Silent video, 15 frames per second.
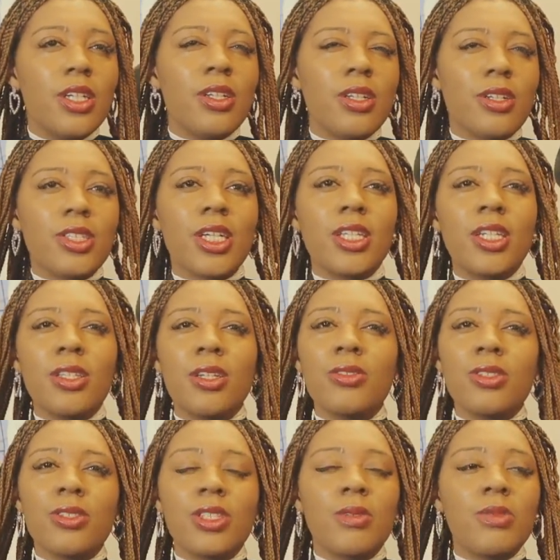You know, so I think
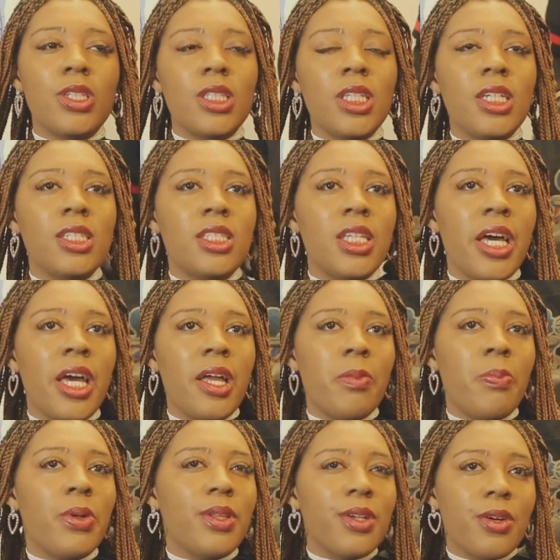those are some of the things
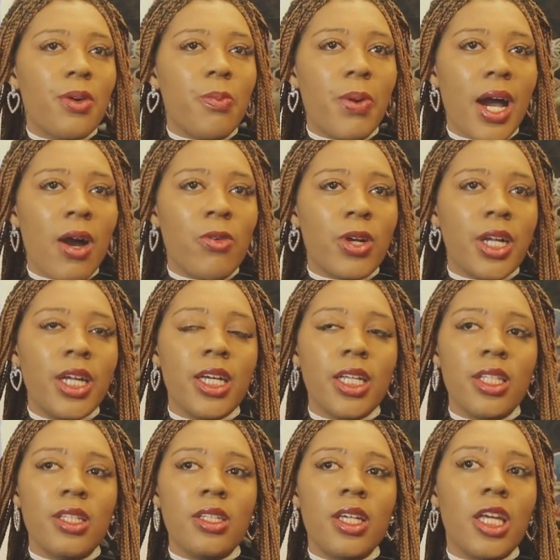that political power
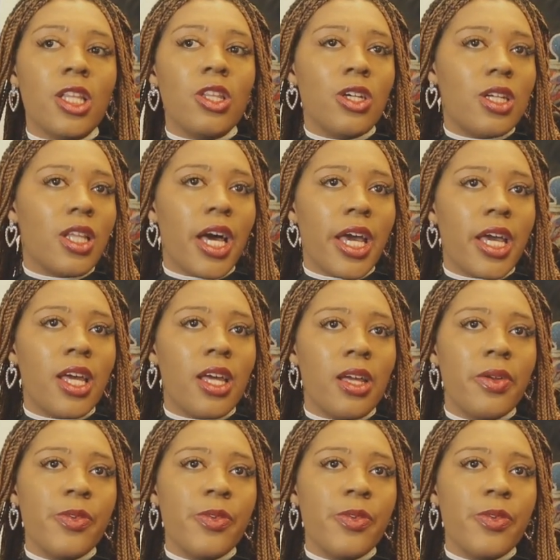can look like.